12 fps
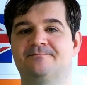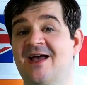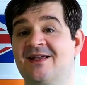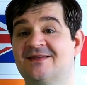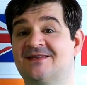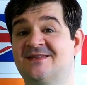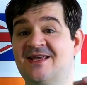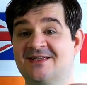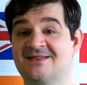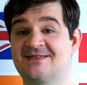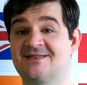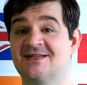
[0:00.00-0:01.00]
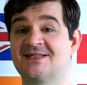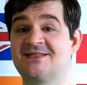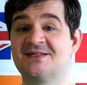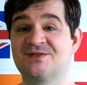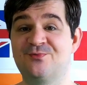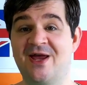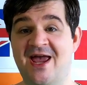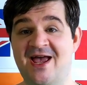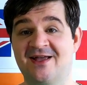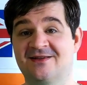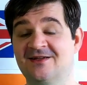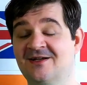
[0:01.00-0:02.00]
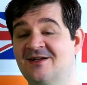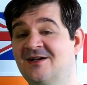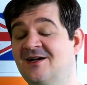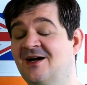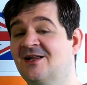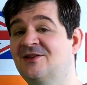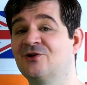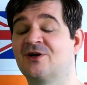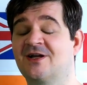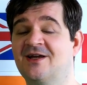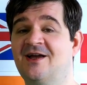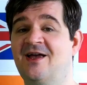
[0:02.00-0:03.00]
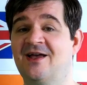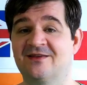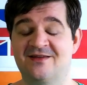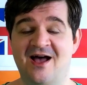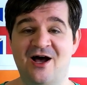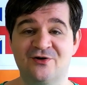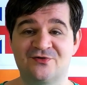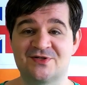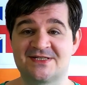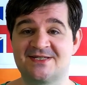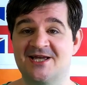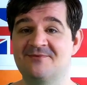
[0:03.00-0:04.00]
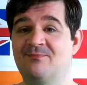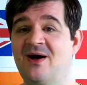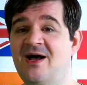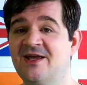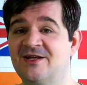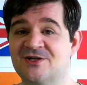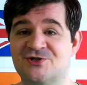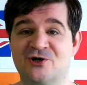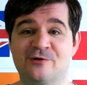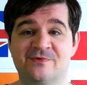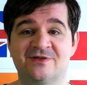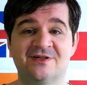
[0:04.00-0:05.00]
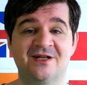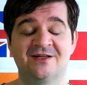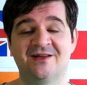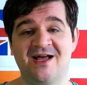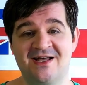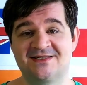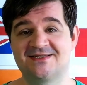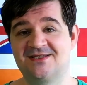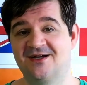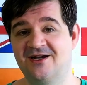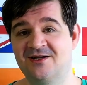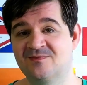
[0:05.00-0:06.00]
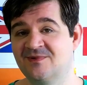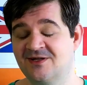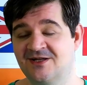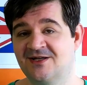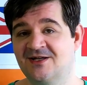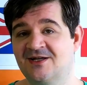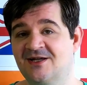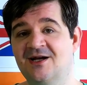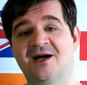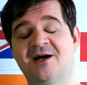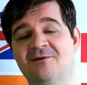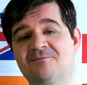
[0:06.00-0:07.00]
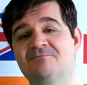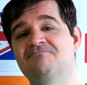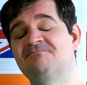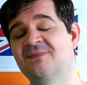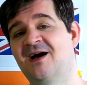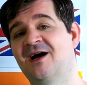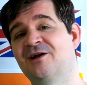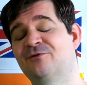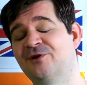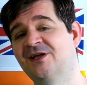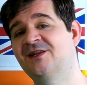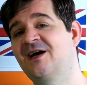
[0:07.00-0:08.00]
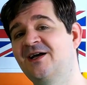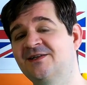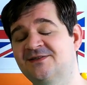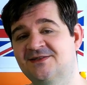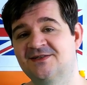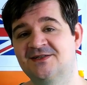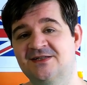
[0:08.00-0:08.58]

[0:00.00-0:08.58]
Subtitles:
And yes, since we had a look at how to say bye in German last time, I realized